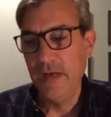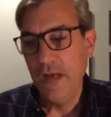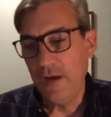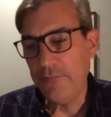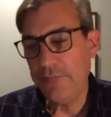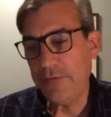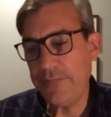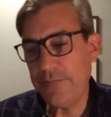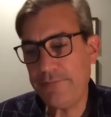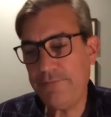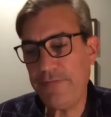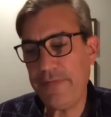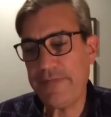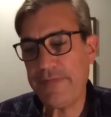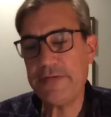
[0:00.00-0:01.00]
Although the
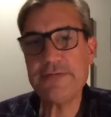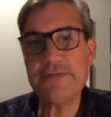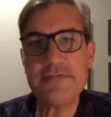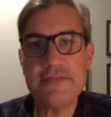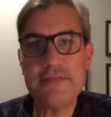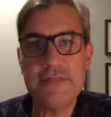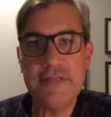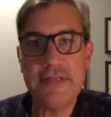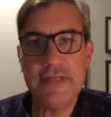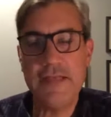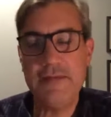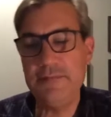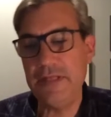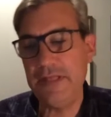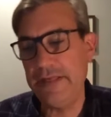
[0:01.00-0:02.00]
feathers
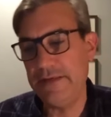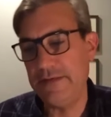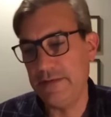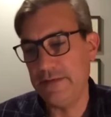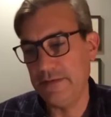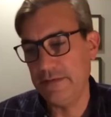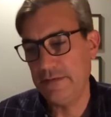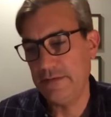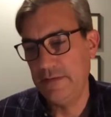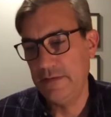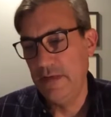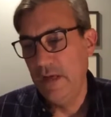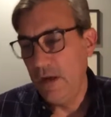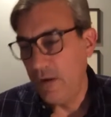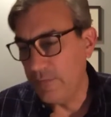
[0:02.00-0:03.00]
came later,
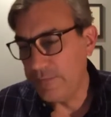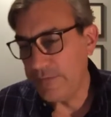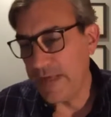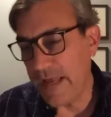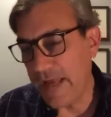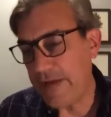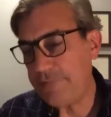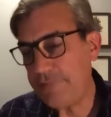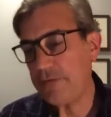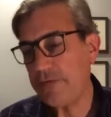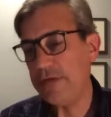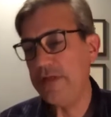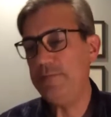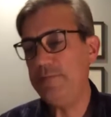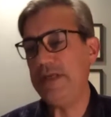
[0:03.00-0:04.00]
only after
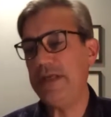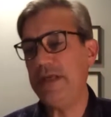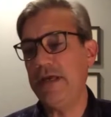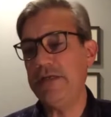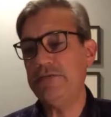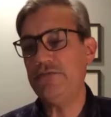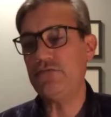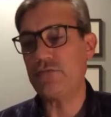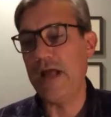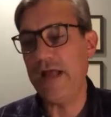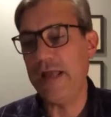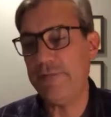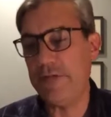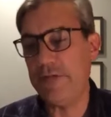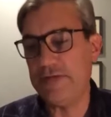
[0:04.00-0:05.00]
he'd begun
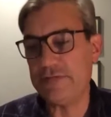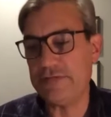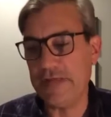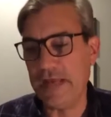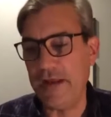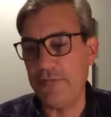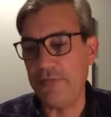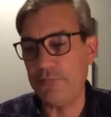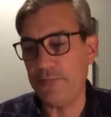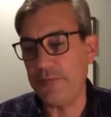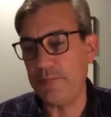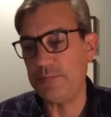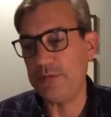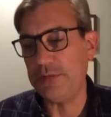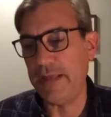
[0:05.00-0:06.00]
driving south with a
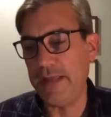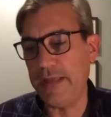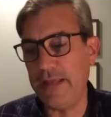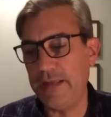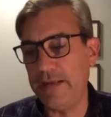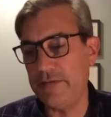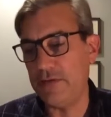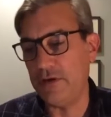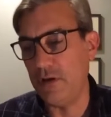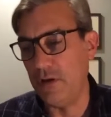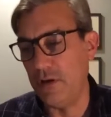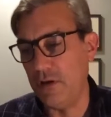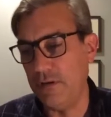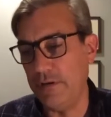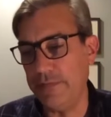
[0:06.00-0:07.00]
plan to
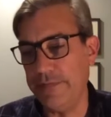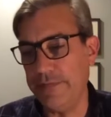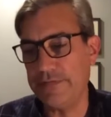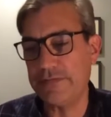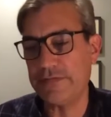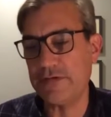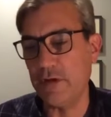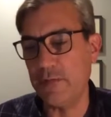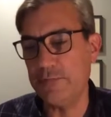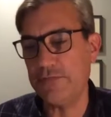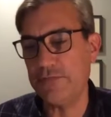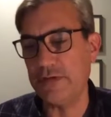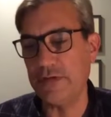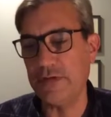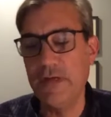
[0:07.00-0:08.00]
haul the
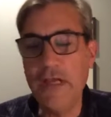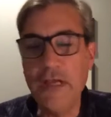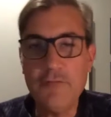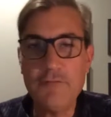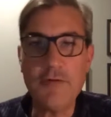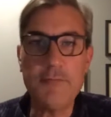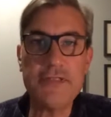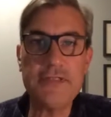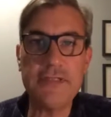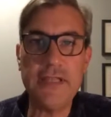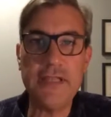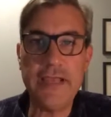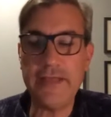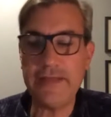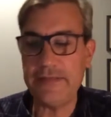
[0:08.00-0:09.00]
sculpture from
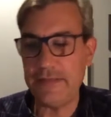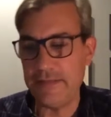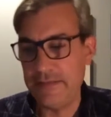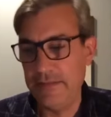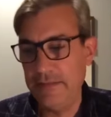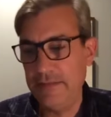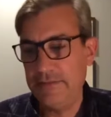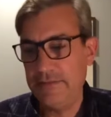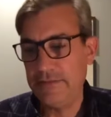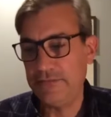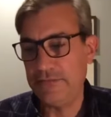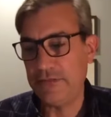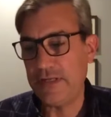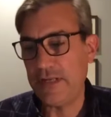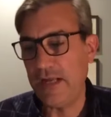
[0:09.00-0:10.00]
Atlanta to
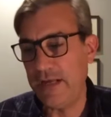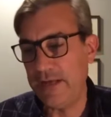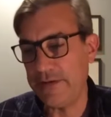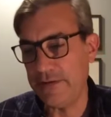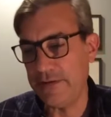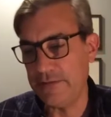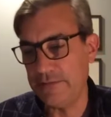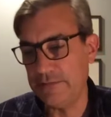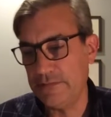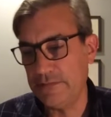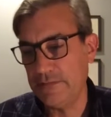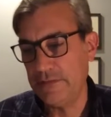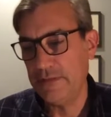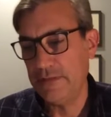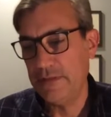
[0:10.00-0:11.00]
Chicago,
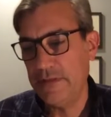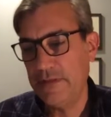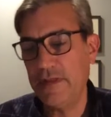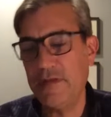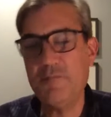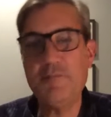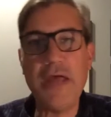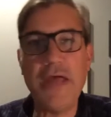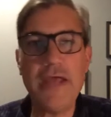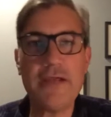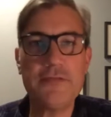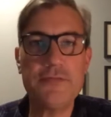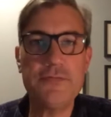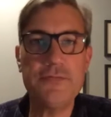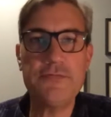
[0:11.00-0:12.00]
then
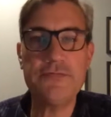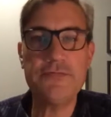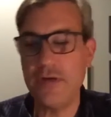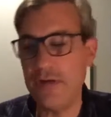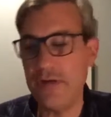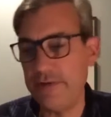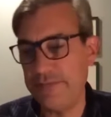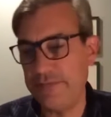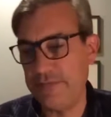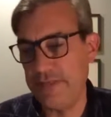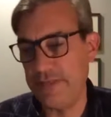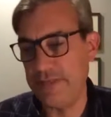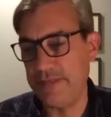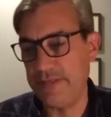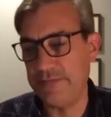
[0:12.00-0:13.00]
back through
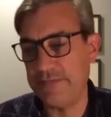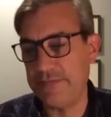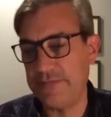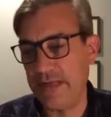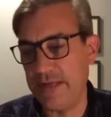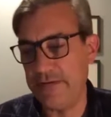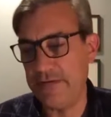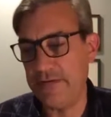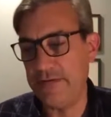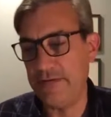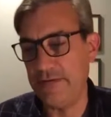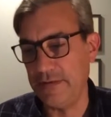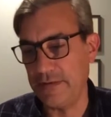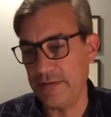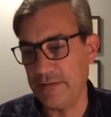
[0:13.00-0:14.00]
Charleston and Sandy
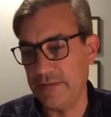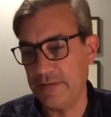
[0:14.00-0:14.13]
Hook.